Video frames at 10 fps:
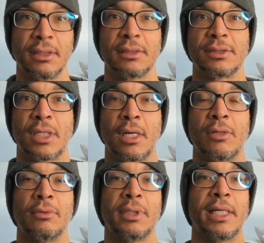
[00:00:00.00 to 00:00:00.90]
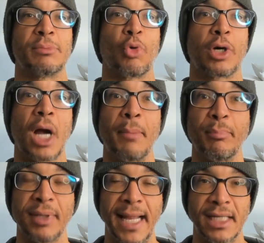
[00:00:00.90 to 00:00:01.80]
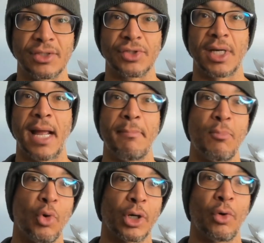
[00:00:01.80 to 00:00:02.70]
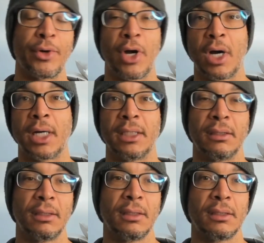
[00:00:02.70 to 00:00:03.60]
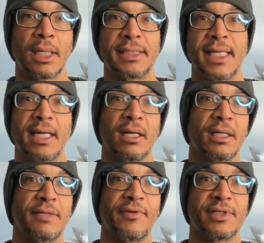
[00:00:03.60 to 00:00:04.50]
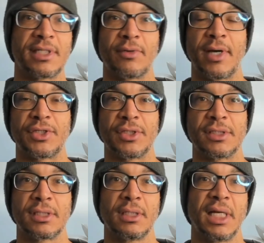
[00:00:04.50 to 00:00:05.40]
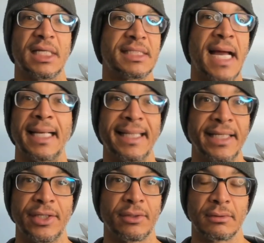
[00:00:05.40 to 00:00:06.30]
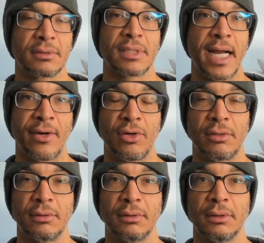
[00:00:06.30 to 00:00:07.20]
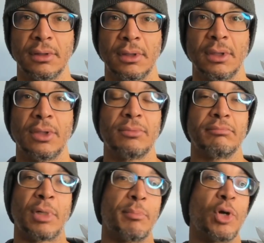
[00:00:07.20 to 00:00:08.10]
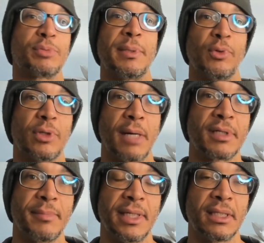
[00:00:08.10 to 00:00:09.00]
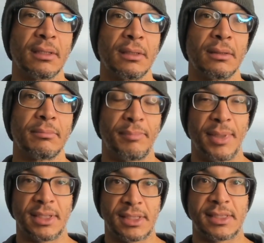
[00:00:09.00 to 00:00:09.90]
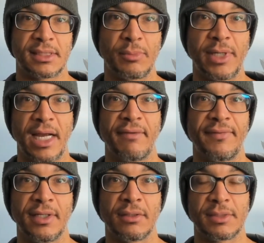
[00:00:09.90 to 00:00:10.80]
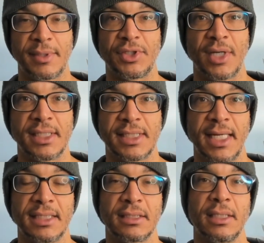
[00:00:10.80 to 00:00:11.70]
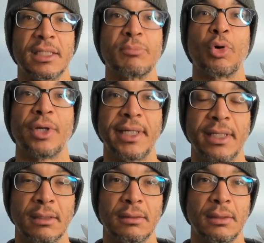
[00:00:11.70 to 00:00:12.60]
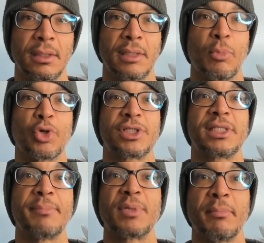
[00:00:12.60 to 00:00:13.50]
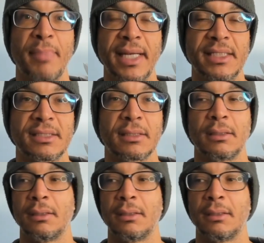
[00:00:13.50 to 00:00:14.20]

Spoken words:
So it's more complex. There's a lot more going on. I take in a lot of different considerations. It's not linear at all. But most people who come to me, because the system we have here, especially in the United States, is more linear, more symptom-based